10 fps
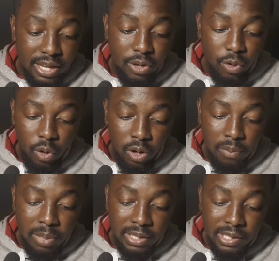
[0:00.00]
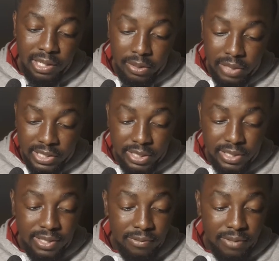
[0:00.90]
in all but
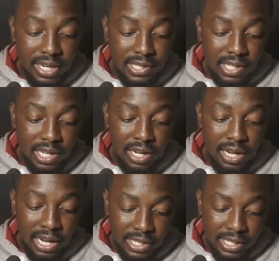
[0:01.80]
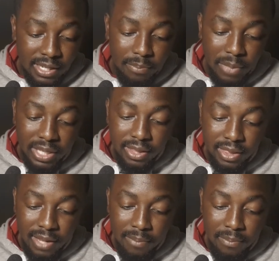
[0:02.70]
coloration, Savannas are hardier,
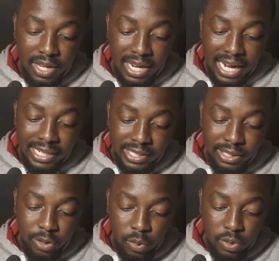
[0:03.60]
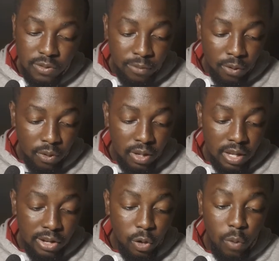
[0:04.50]
making them ideal goats for
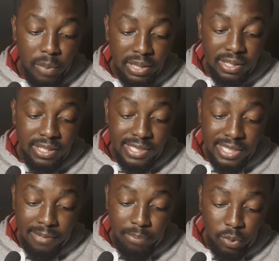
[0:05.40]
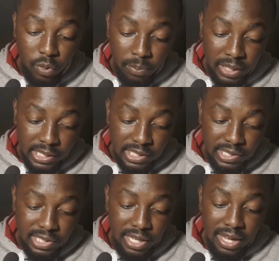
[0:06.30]
low-maintenance input
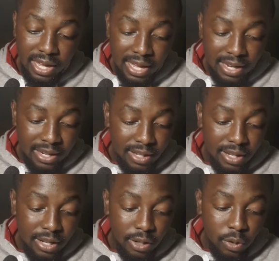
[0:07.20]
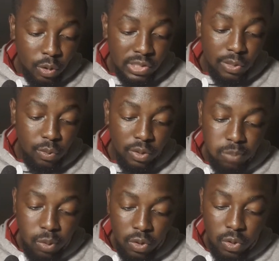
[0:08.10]
operations and crossing
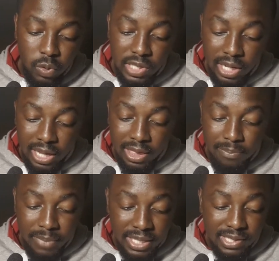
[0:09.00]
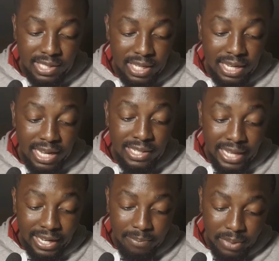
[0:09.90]
with Burgoods and other meat and
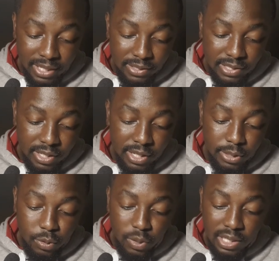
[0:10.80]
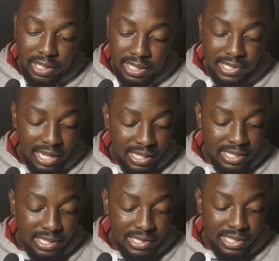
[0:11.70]
dairy breeds to increase
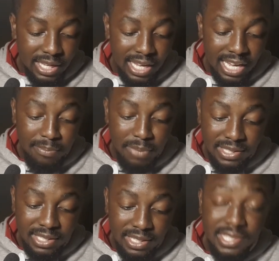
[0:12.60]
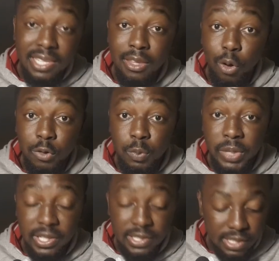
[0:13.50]
hardiness and meatiness in the
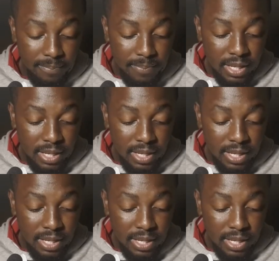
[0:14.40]
offsprings.